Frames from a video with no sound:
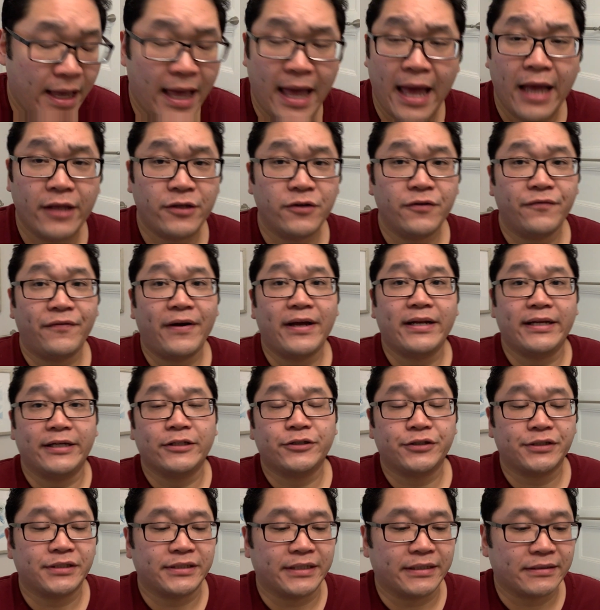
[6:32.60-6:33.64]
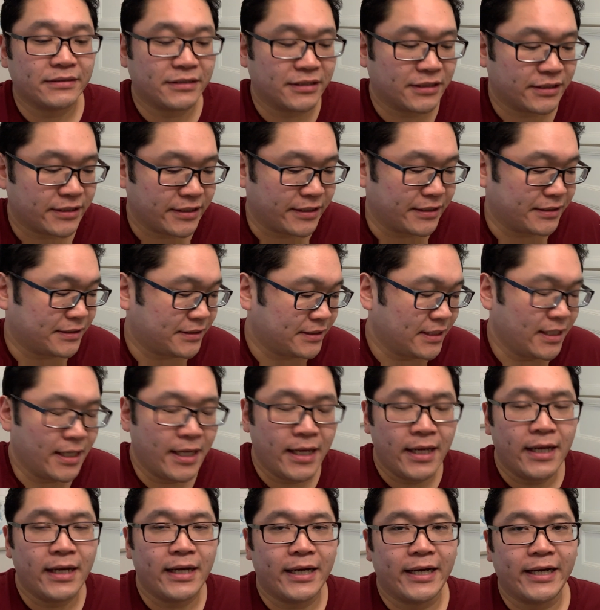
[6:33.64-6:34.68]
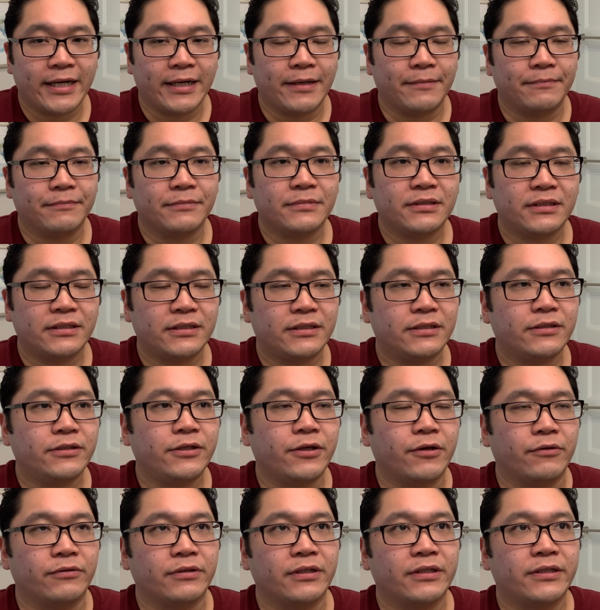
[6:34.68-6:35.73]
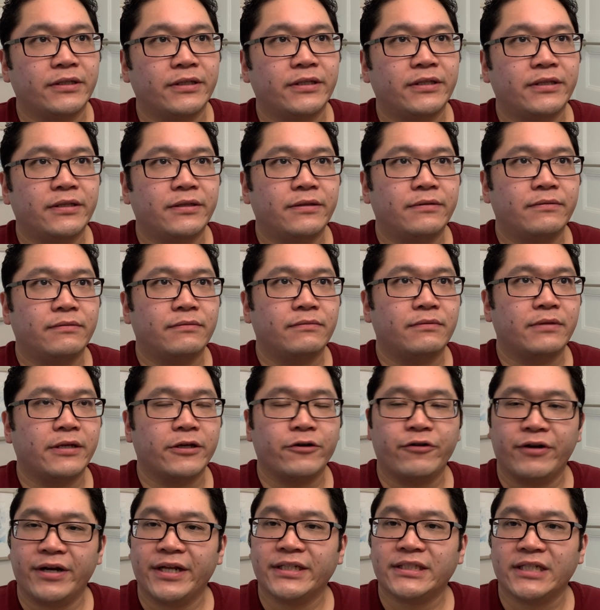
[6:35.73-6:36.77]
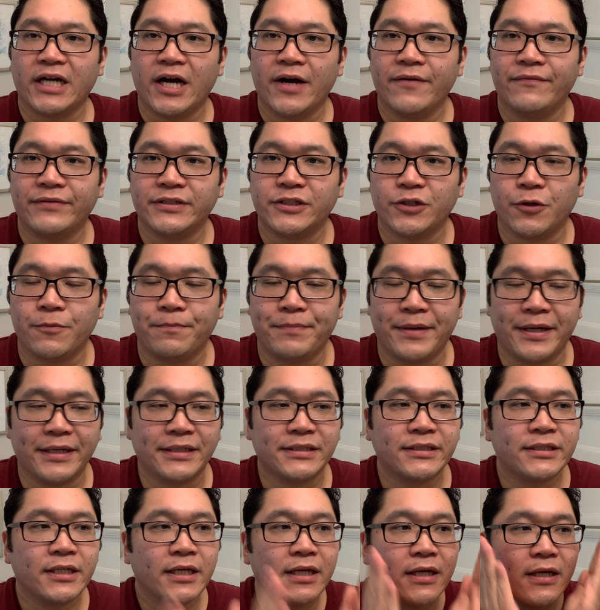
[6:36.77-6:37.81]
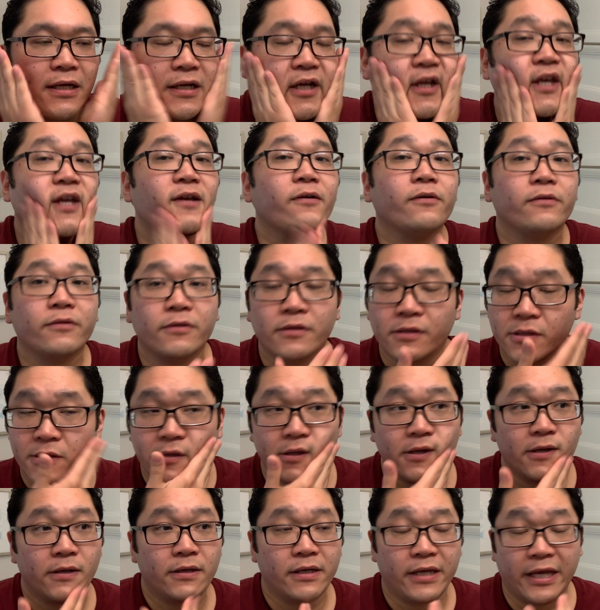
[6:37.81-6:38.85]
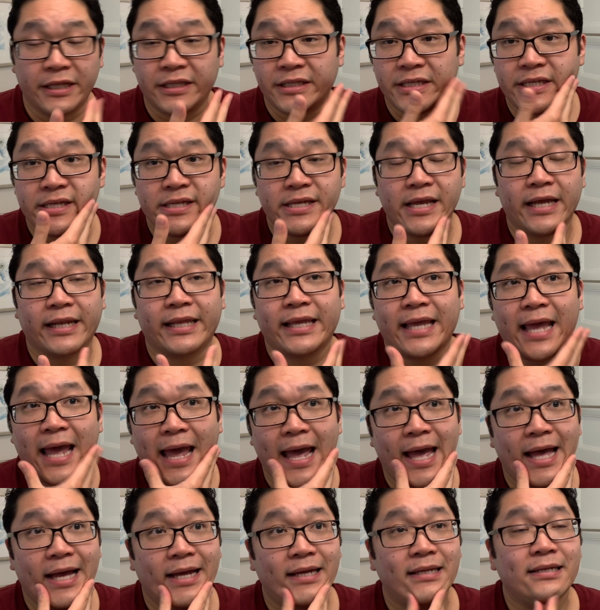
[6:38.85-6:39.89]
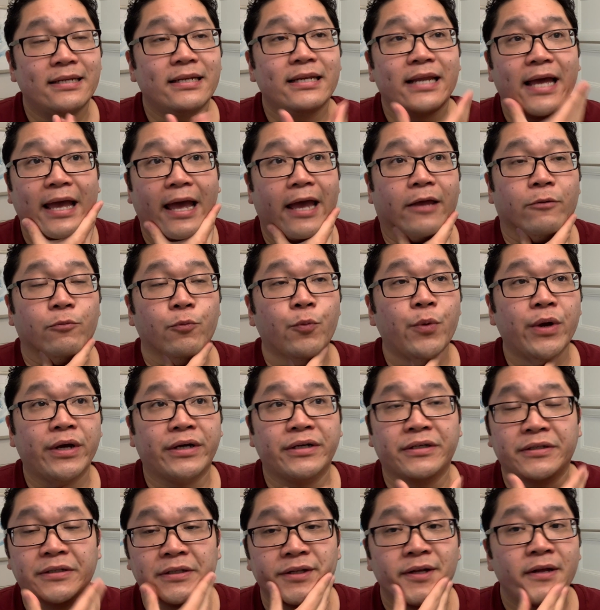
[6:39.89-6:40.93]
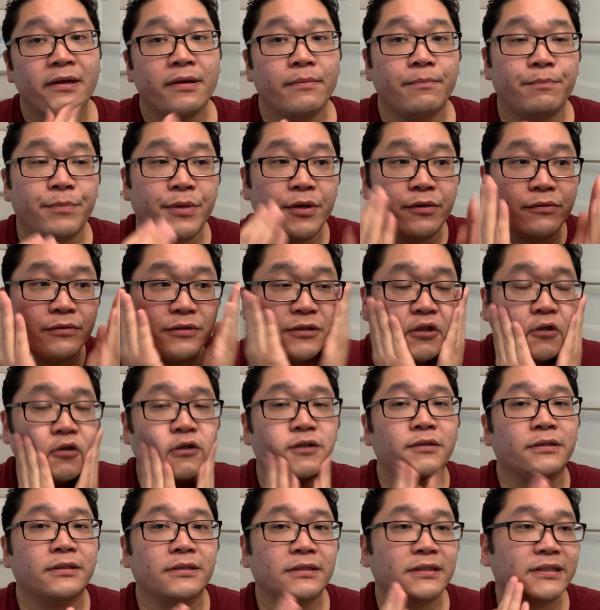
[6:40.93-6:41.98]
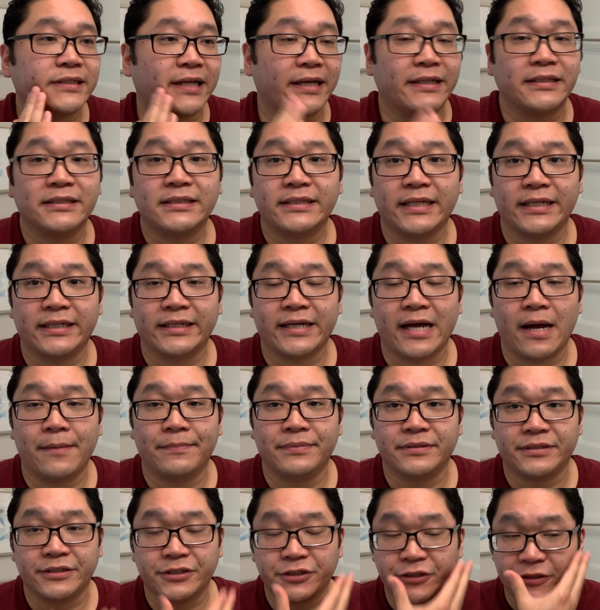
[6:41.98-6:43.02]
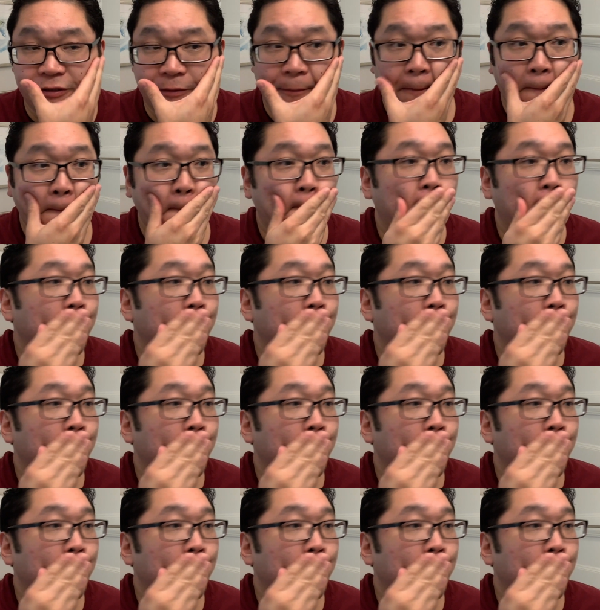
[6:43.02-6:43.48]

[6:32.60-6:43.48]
I do find it interesting just because um, you know the ingredients of a soap base it, it can and will mute certain scents in a composition.